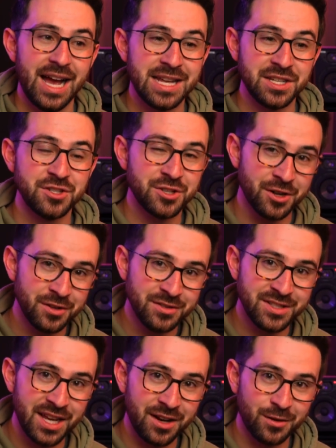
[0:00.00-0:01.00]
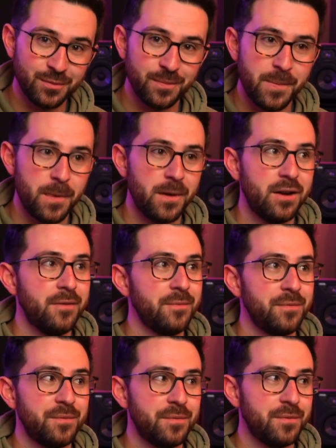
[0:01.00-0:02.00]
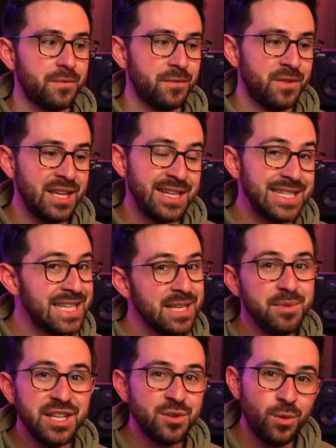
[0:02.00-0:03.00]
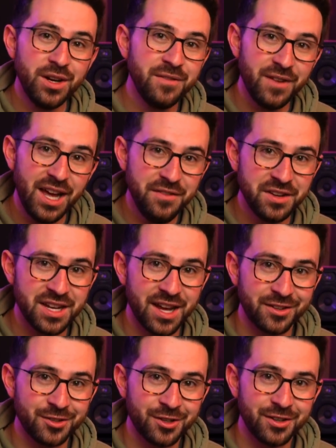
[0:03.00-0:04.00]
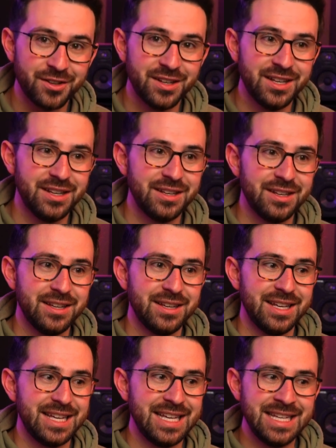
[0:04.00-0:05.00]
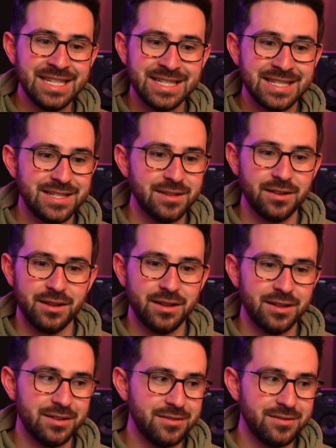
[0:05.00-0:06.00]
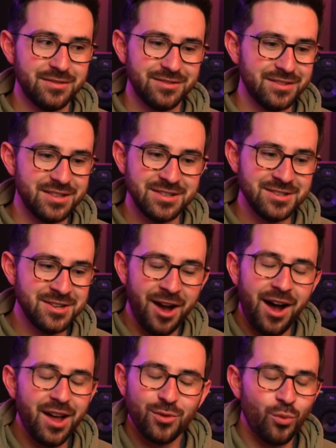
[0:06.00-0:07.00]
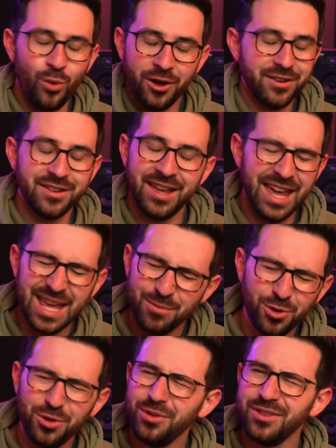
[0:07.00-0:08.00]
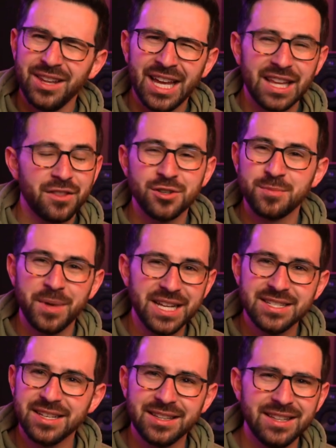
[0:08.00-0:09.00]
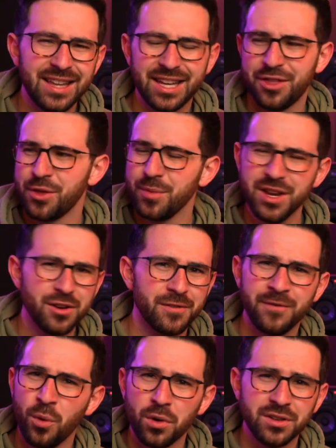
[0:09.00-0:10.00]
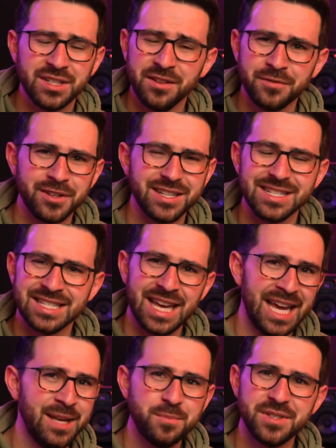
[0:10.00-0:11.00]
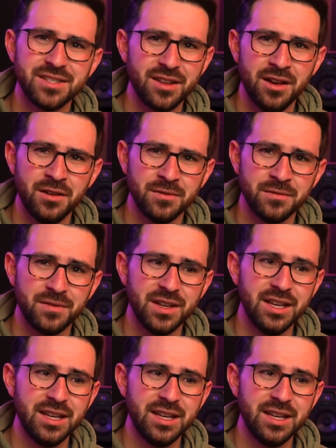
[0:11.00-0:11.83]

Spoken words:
As it turns out, the DB25 connector is not one cable. Like, there's basically like 3 or 4 different types of